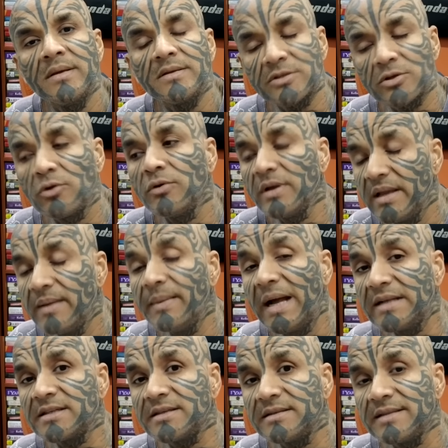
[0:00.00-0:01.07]
So
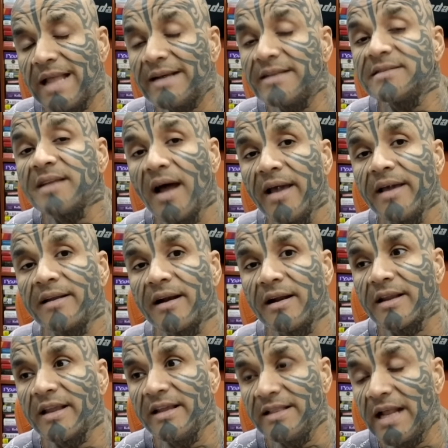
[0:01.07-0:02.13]
imagine, that is a
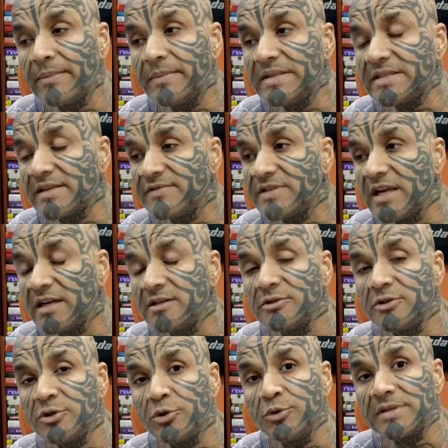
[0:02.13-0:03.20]
hierarchy. That means if she had to
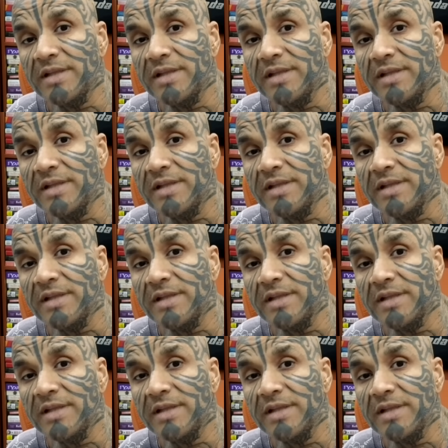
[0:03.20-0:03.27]
choose the